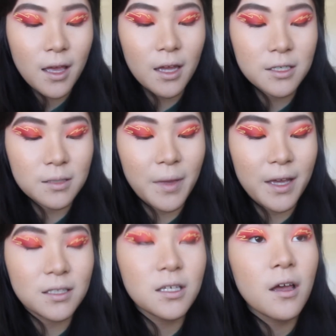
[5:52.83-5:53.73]
It just
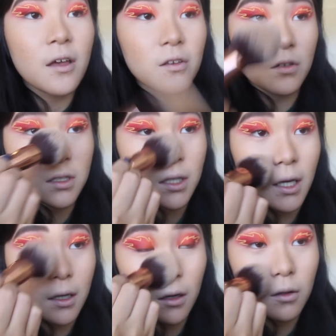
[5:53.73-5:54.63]
makes your
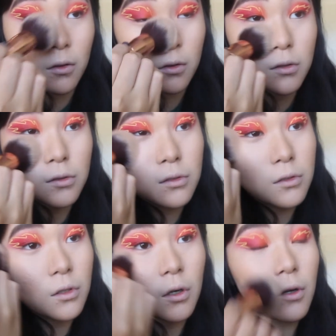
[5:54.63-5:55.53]
skin look
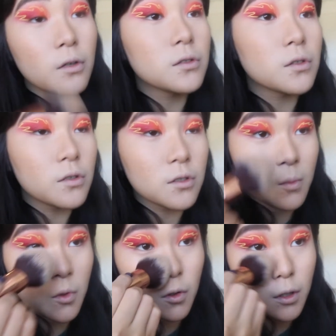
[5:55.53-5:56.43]
so
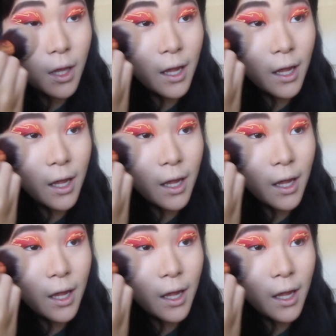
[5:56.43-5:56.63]
smooth,